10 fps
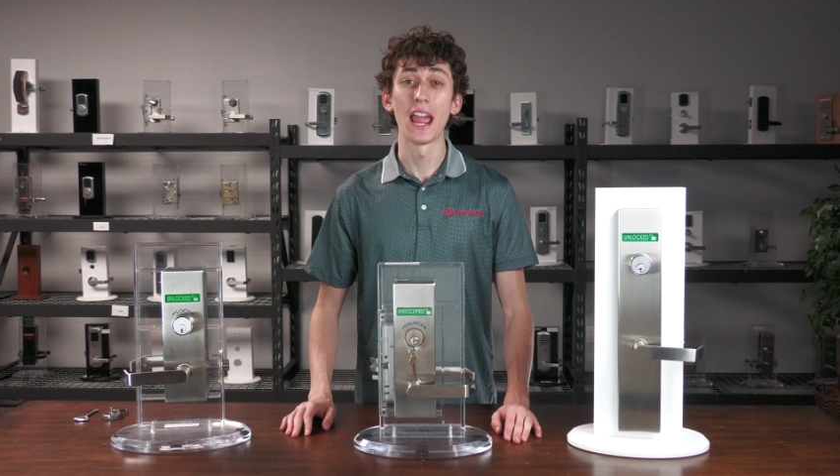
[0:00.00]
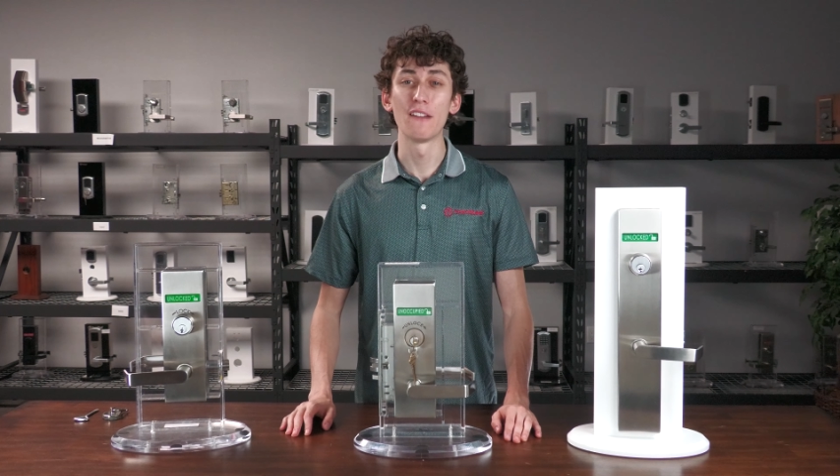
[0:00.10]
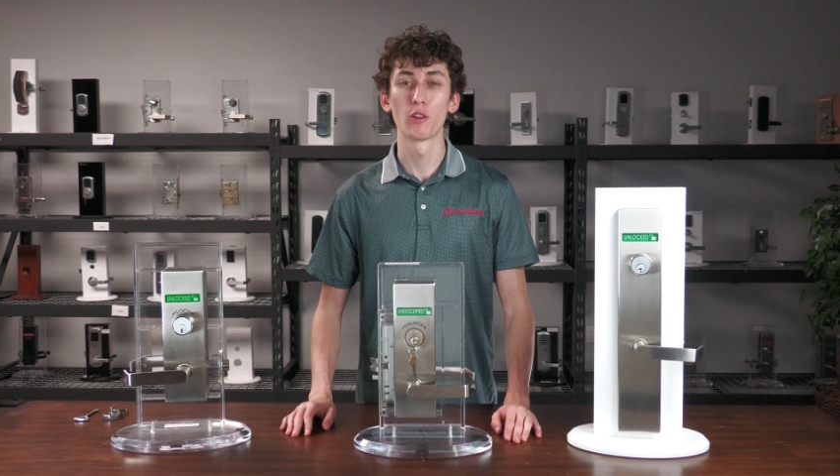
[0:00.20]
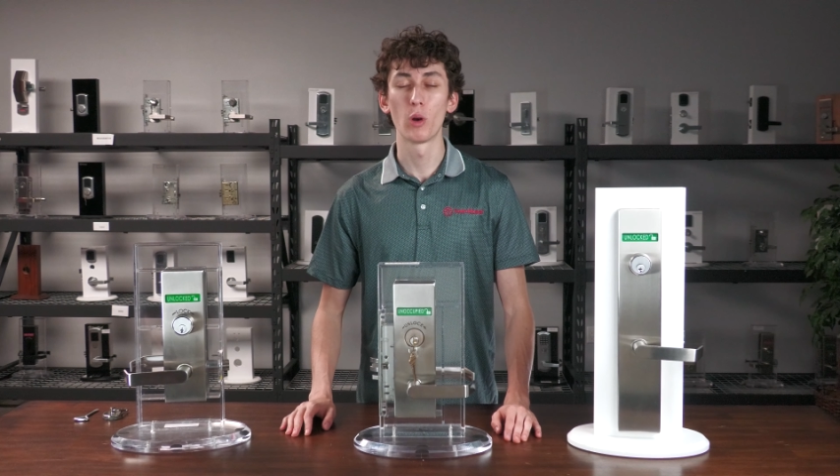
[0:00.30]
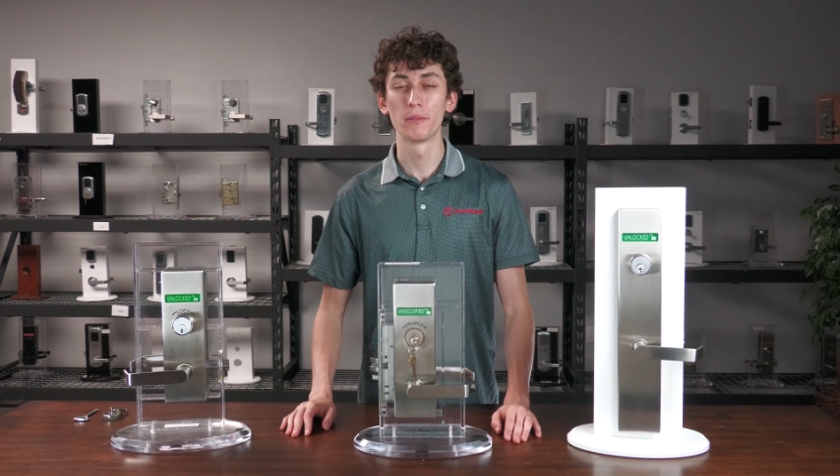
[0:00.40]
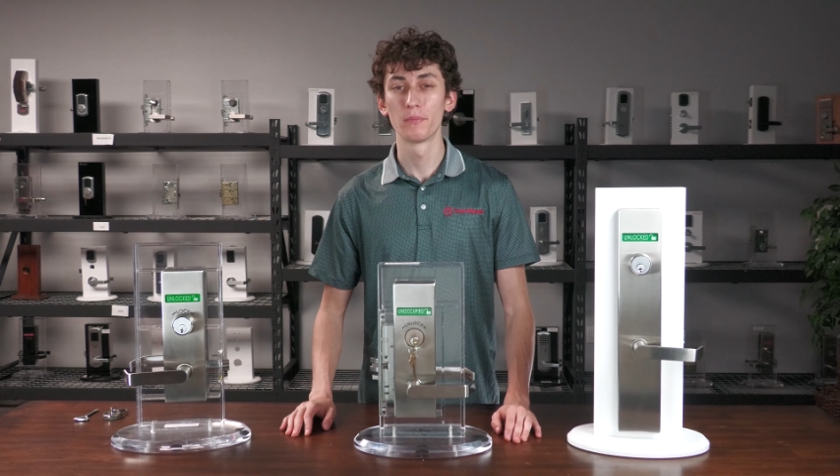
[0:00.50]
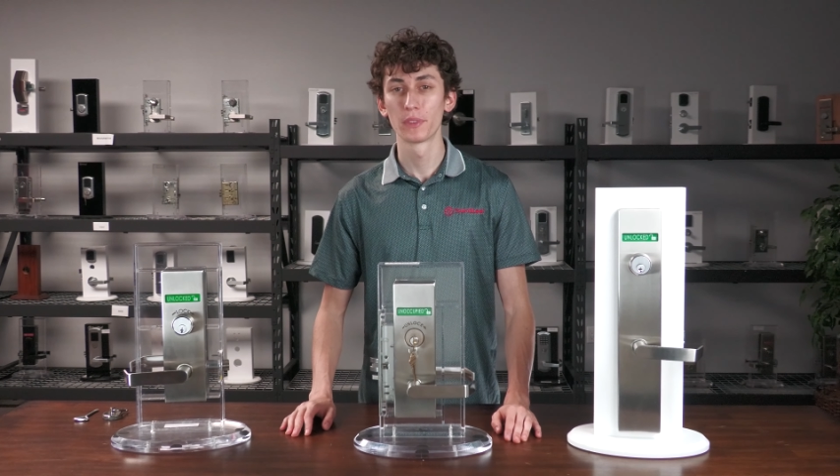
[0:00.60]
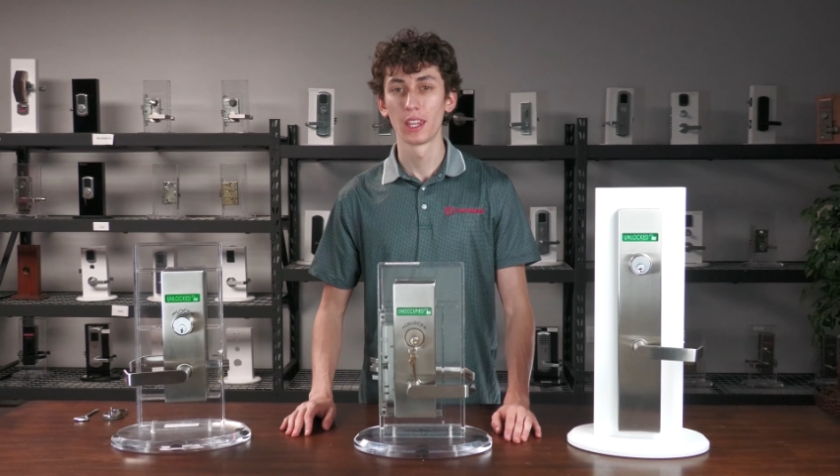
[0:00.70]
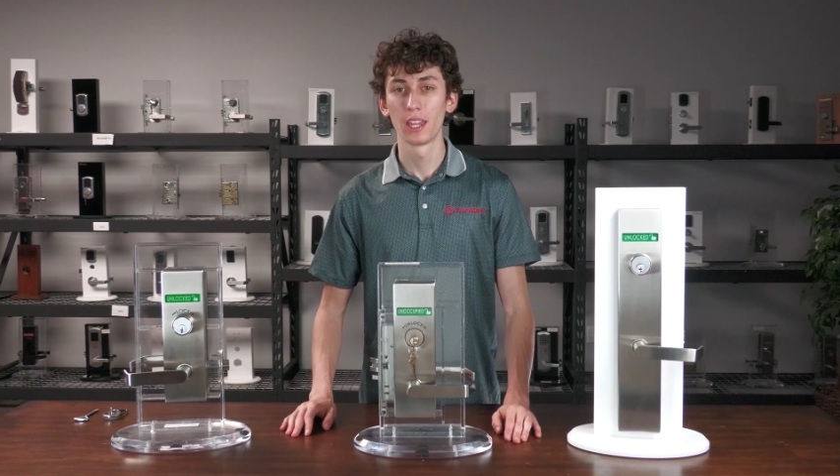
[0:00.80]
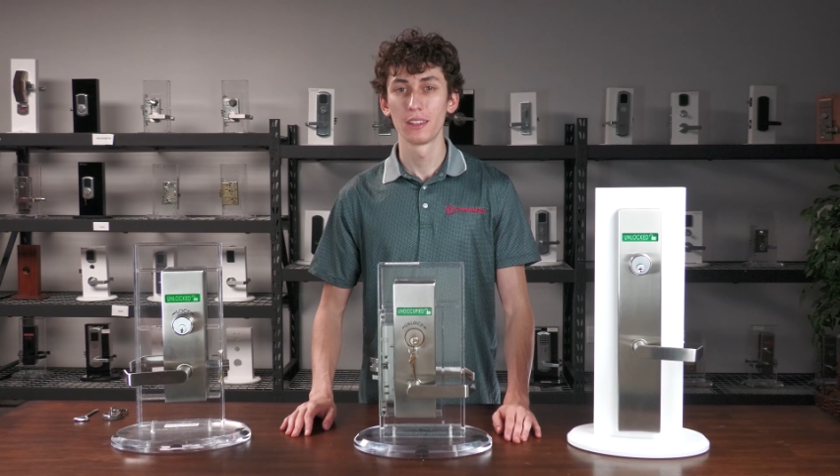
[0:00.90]
Hey everyone,
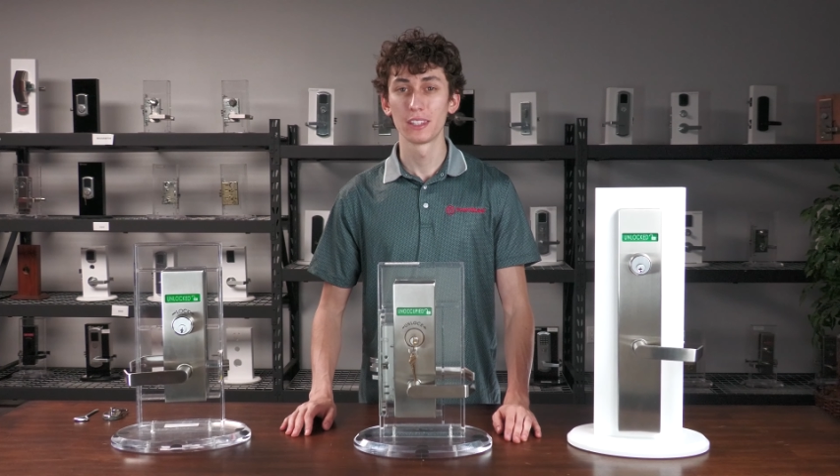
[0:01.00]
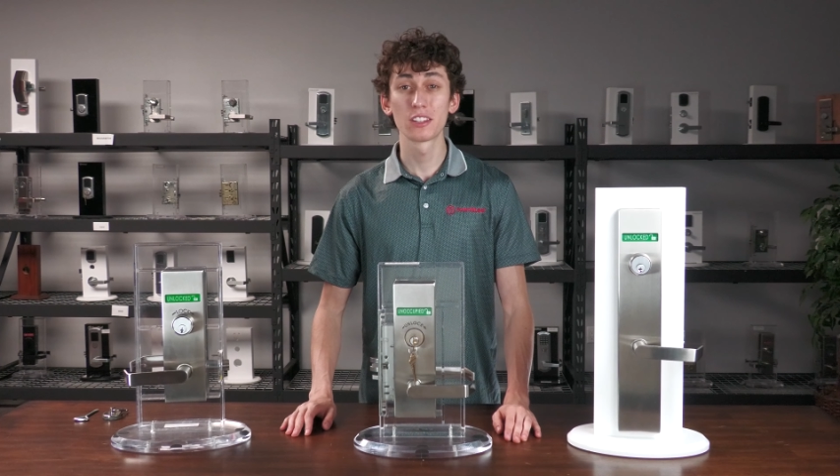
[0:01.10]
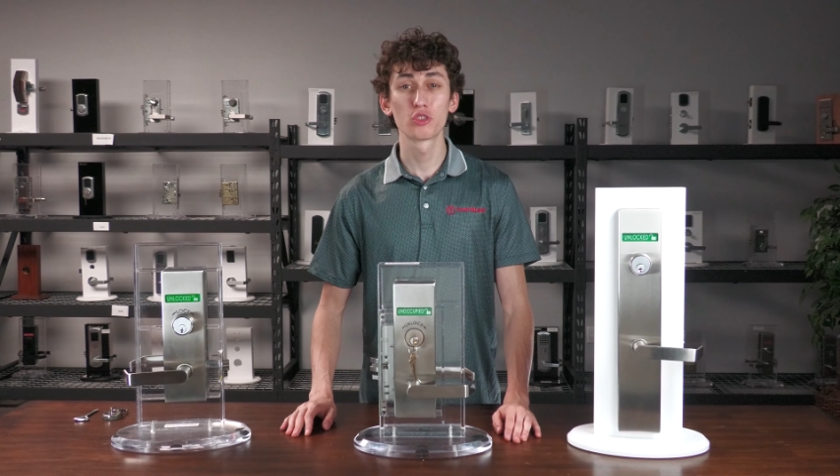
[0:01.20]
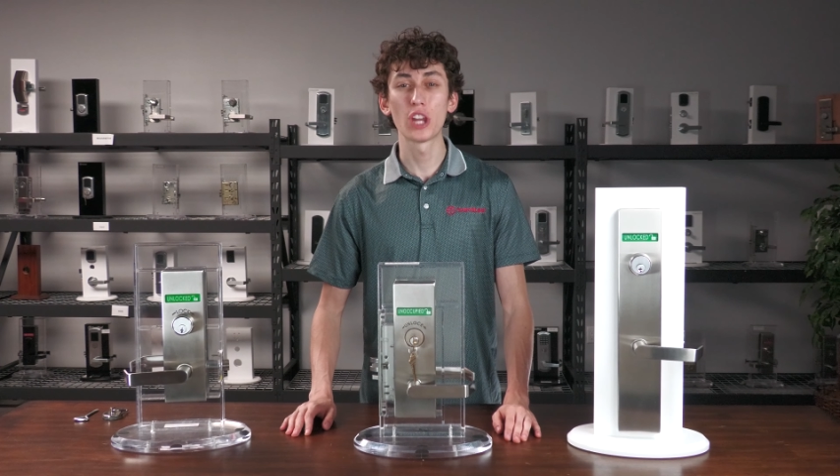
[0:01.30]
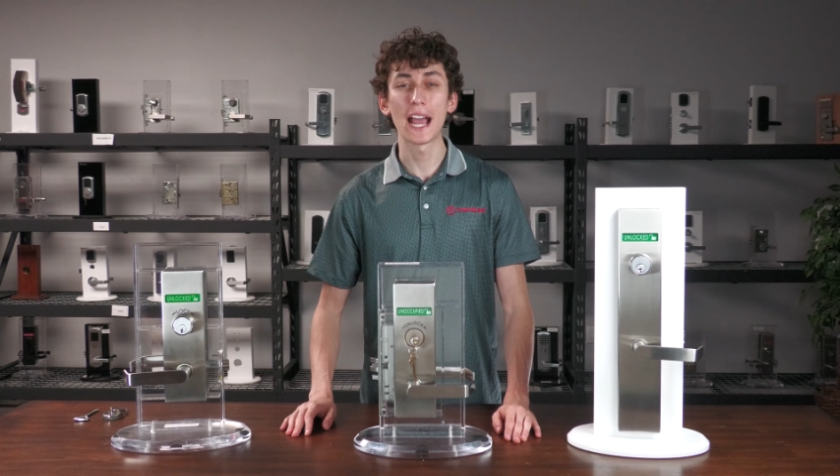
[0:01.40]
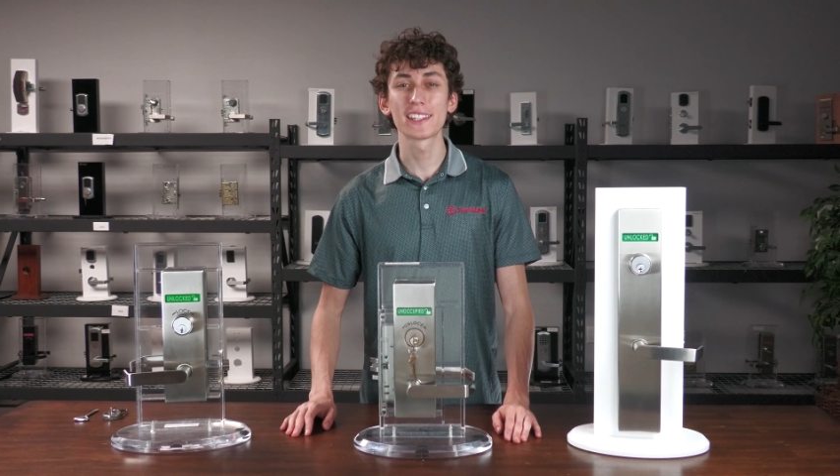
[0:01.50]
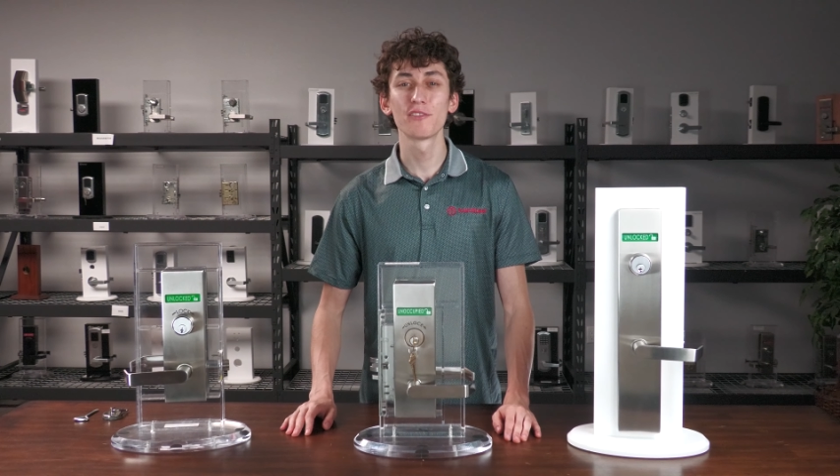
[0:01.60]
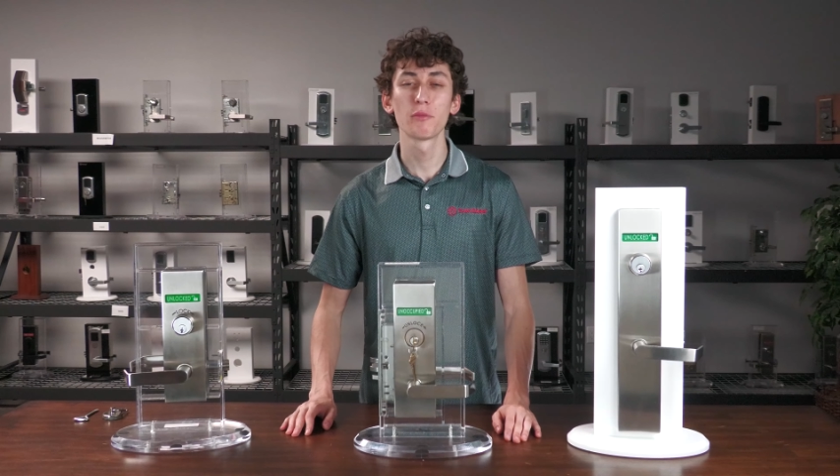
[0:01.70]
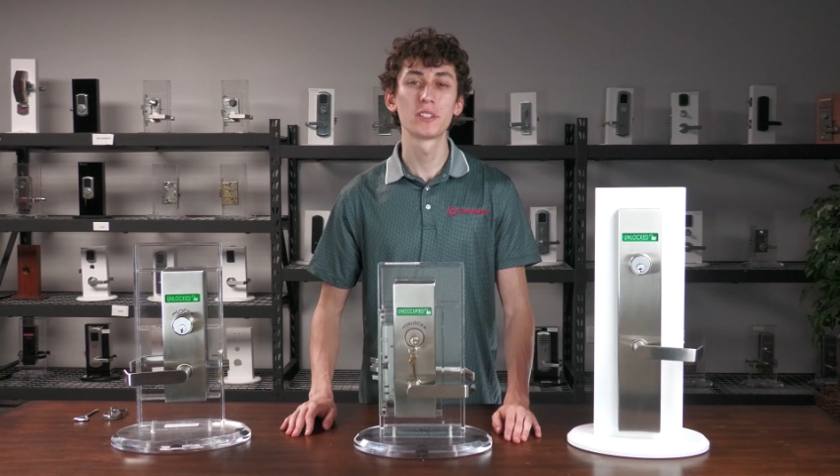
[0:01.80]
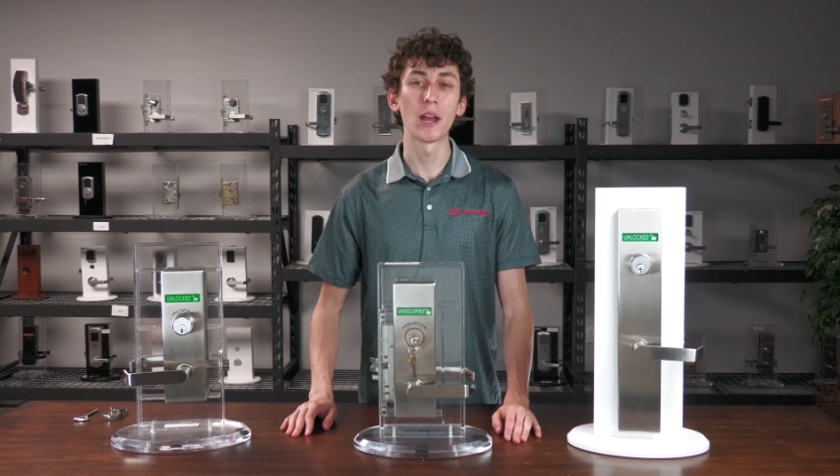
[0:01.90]
this is Jackson
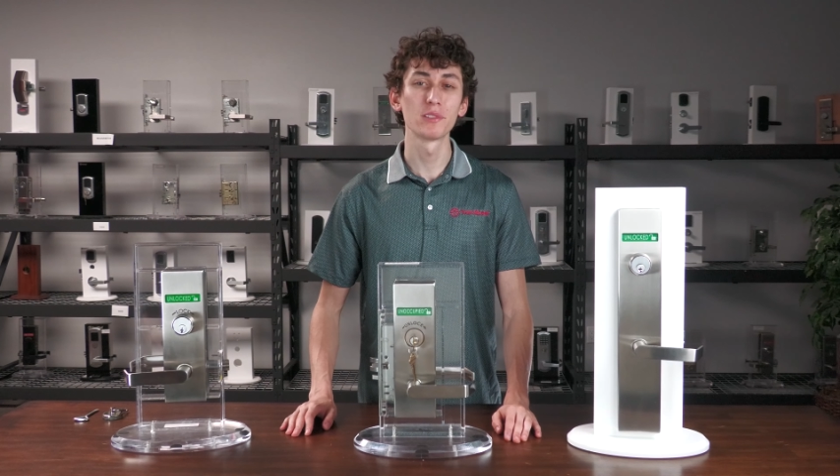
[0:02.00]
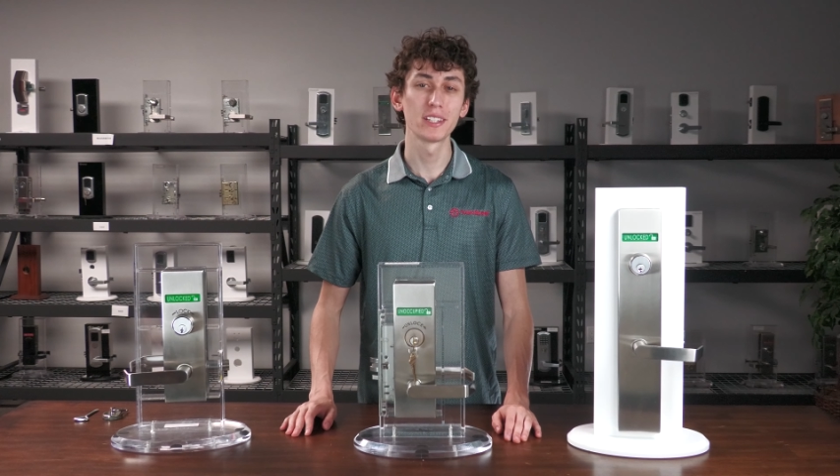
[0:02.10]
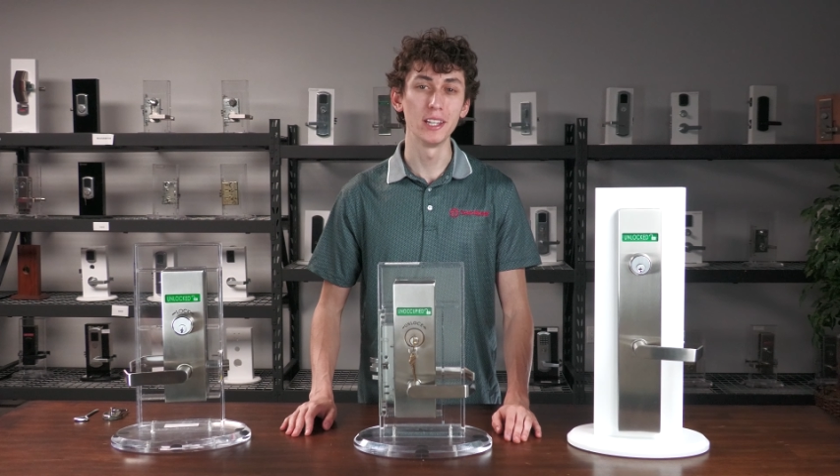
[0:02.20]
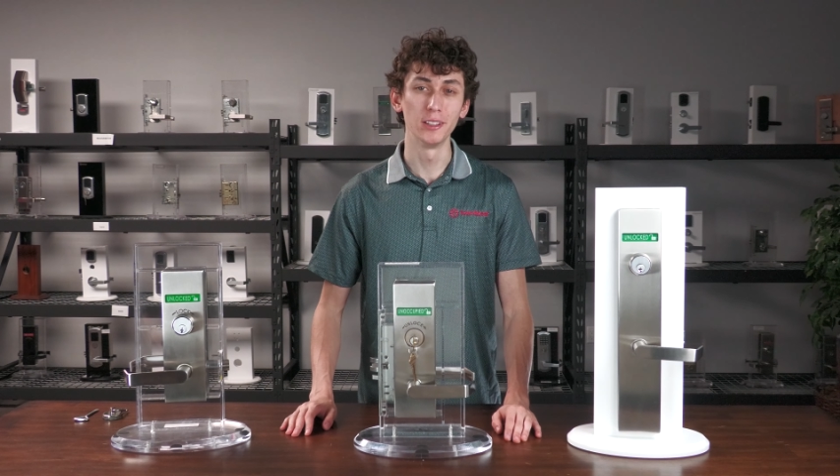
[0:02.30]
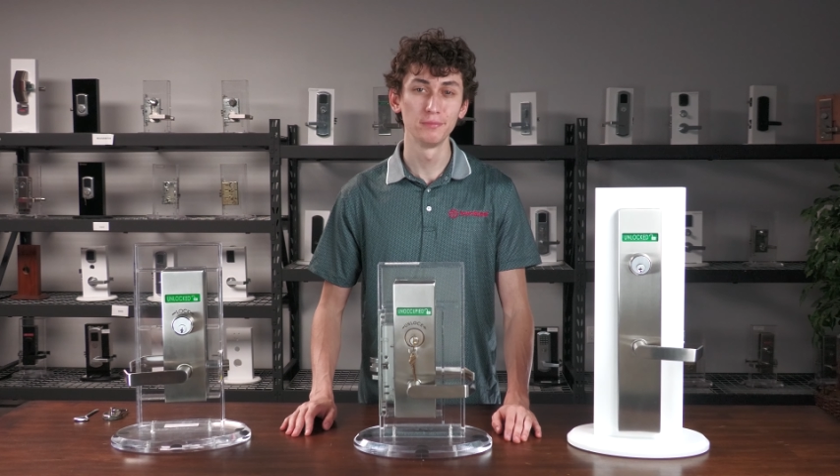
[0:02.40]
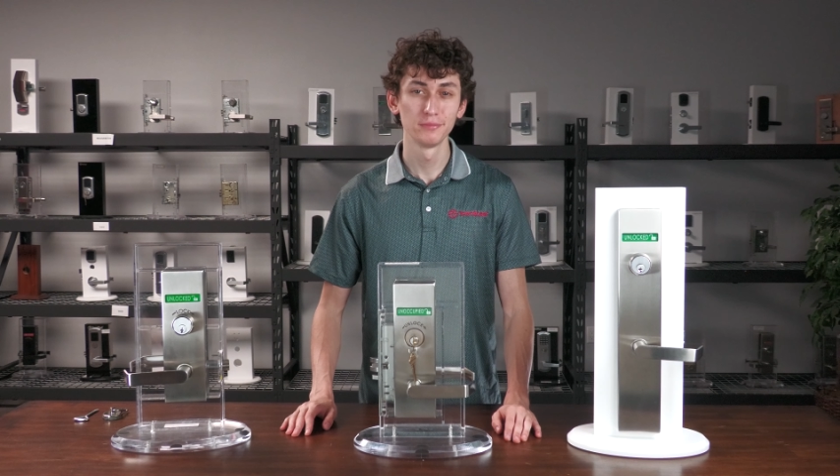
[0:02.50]
from Townsteel.